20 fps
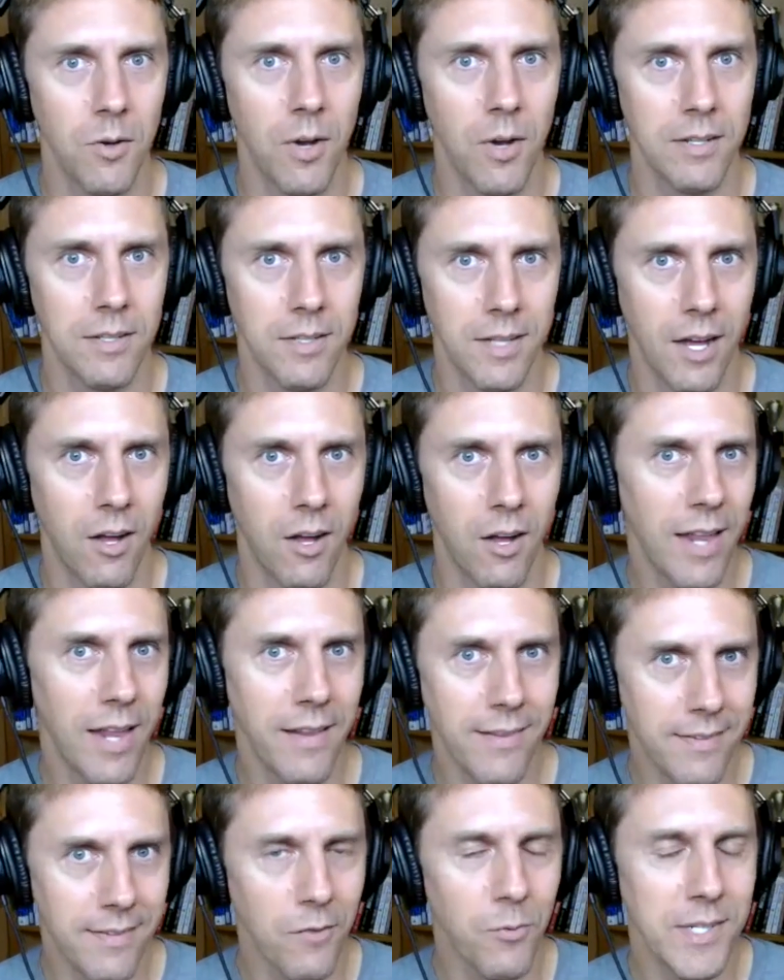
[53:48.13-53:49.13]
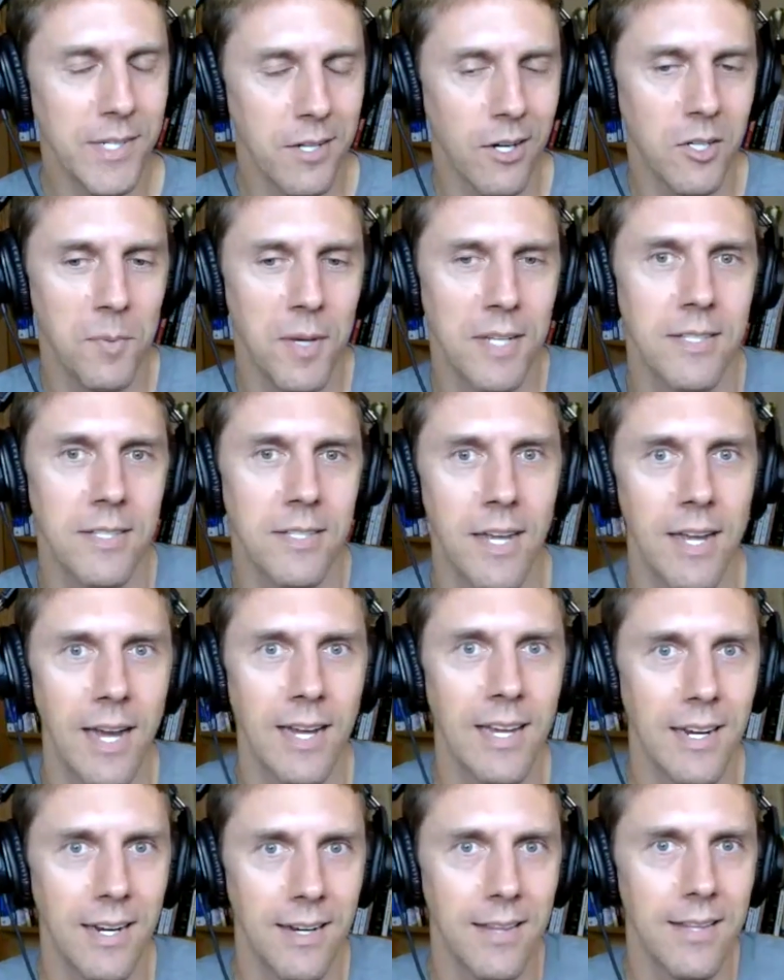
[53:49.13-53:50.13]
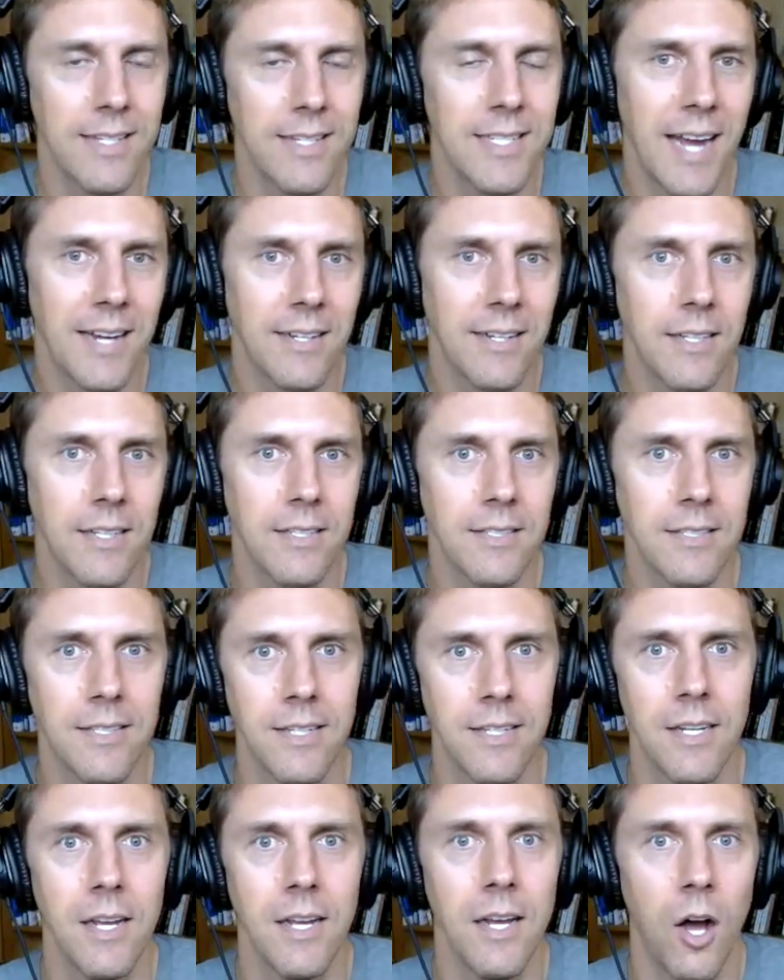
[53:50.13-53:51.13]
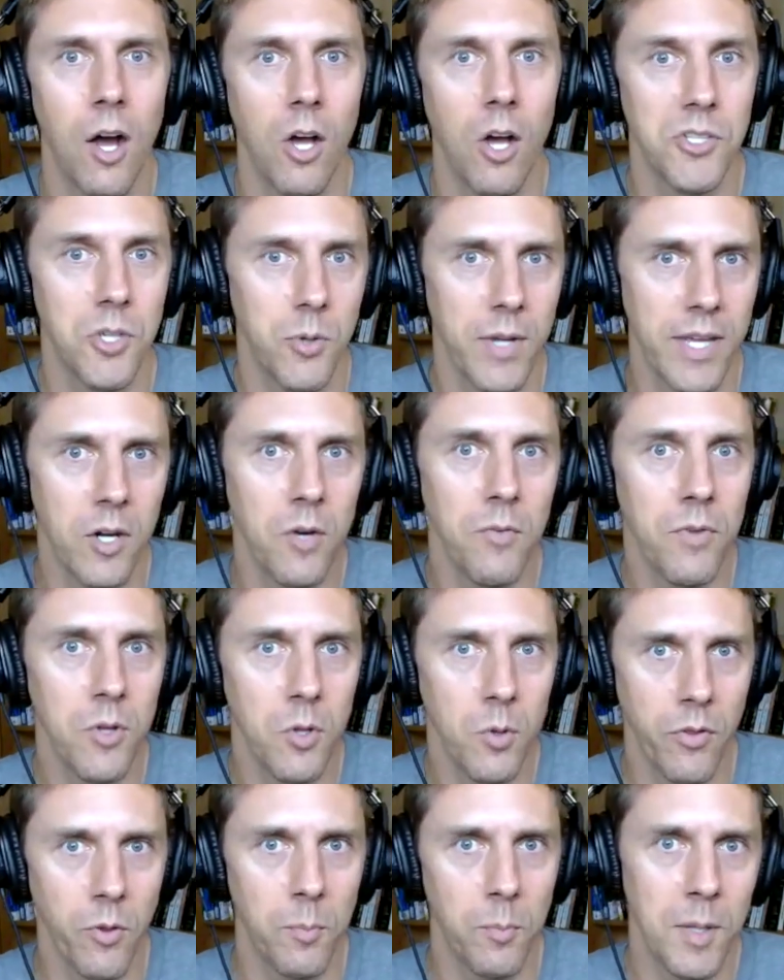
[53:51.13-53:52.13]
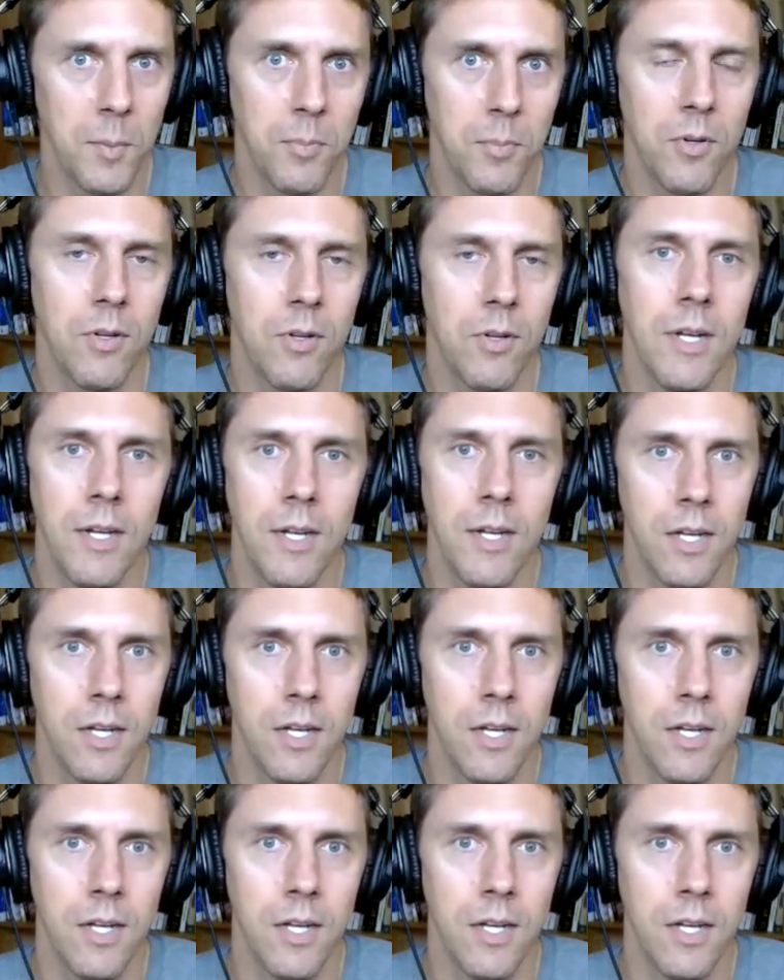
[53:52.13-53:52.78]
So a lot of the stuff we talked about today, I get into the tactics and also interview other people